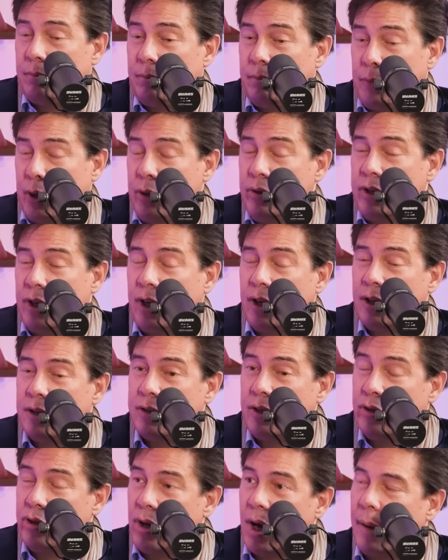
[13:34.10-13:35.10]
music
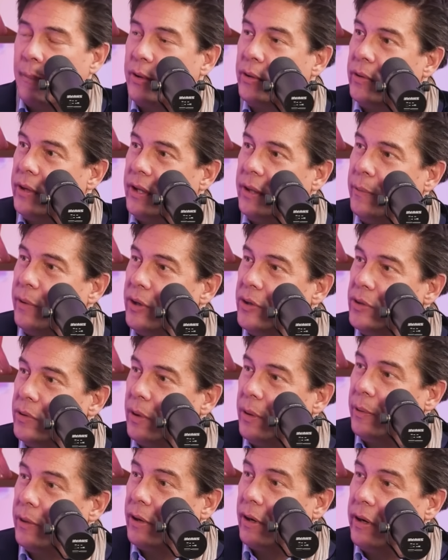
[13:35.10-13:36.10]
is the geometry that we
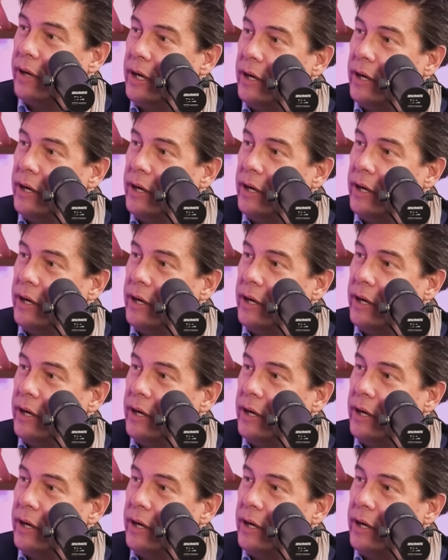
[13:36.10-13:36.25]
enjoy with our